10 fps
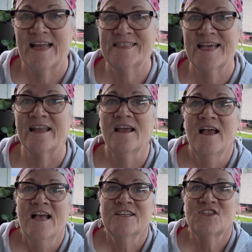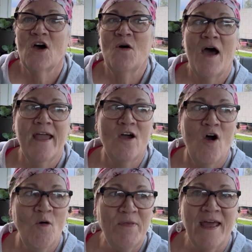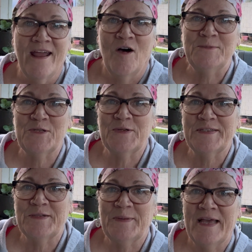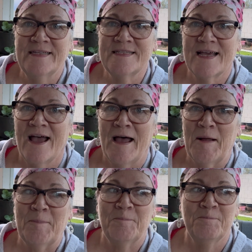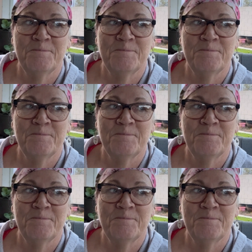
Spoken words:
it. So I hope that helped you a little bit. Yeah,